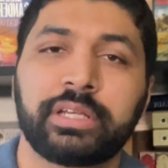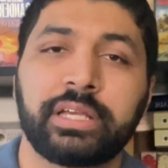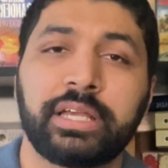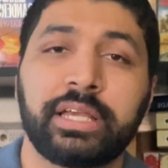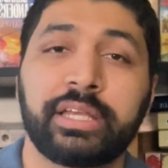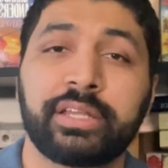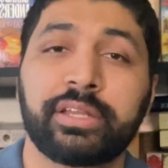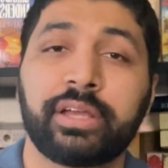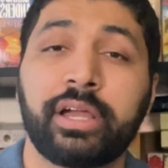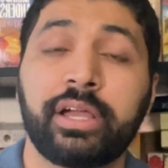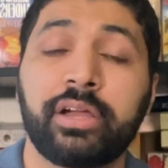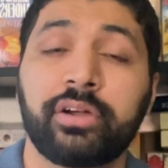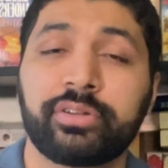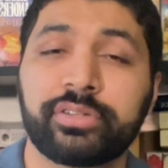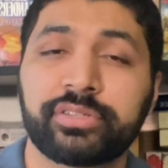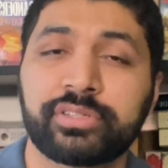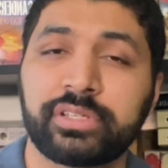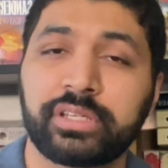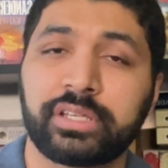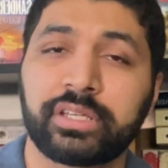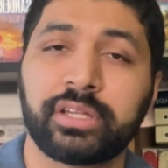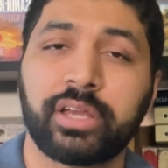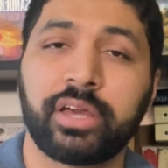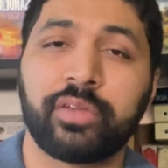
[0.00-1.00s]
And I honestly
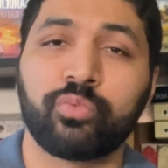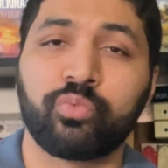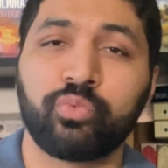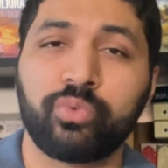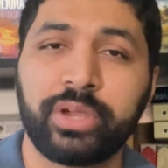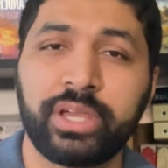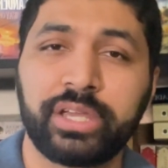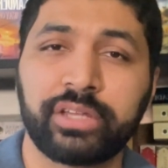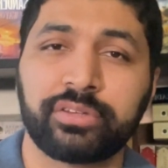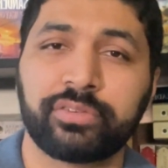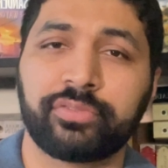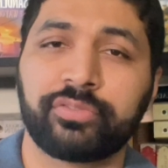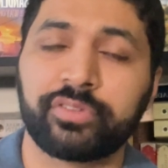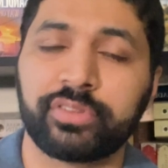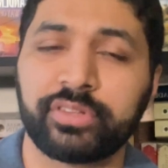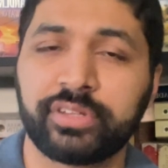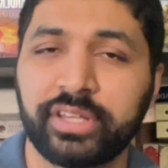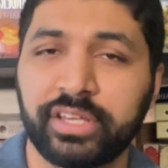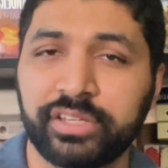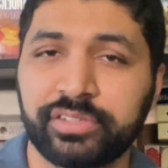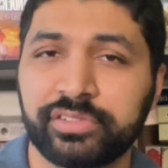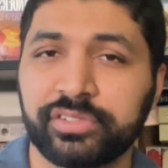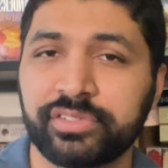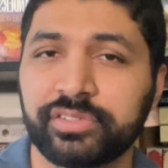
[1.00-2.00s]
cannot wait for the
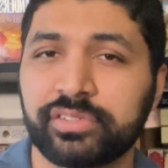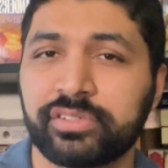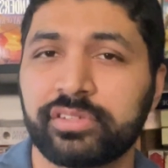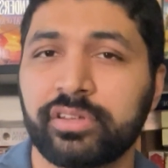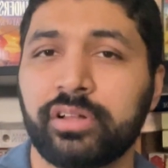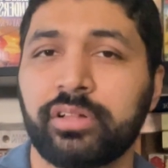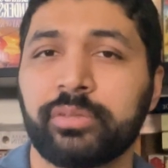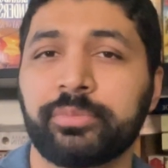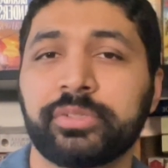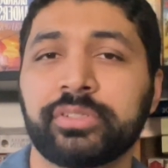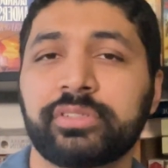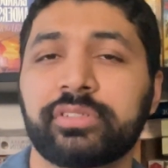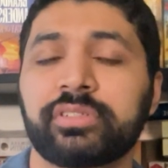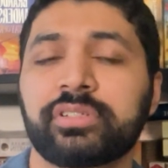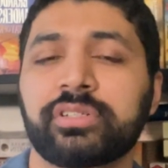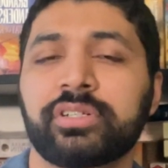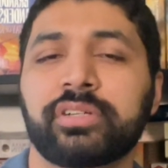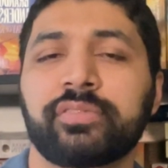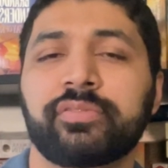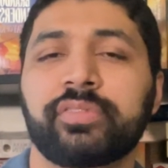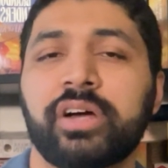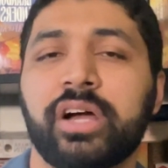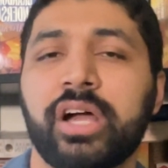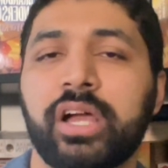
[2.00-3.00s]
next installment
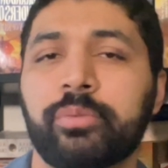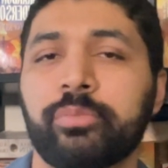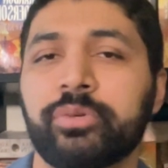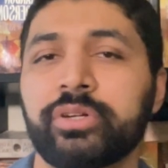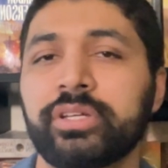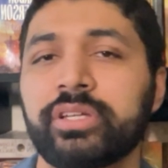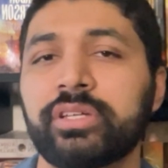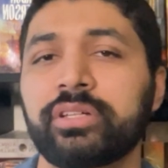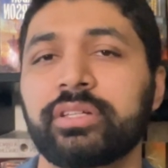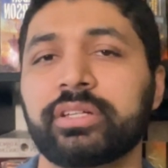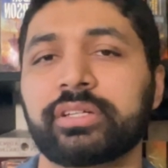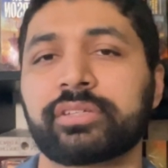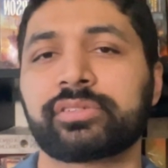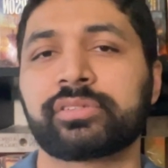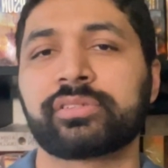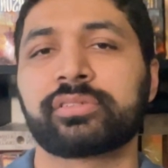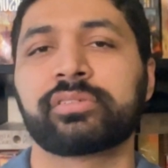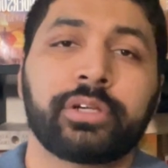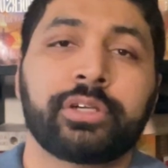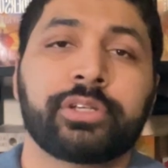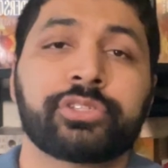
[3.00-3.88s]
of the Hybrid Helix.